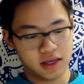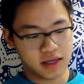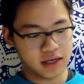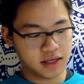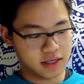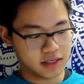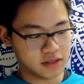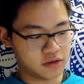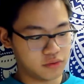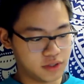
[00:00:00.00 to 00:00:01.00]

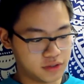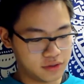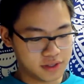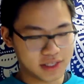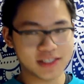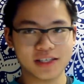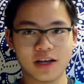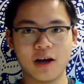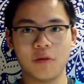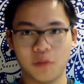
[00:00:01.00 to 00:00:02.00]
And we do this
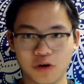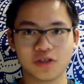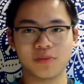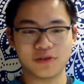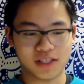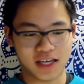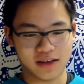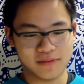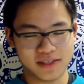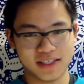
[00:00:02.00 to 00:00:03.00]
multiple
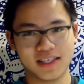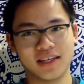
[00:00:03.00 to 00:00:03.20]
times.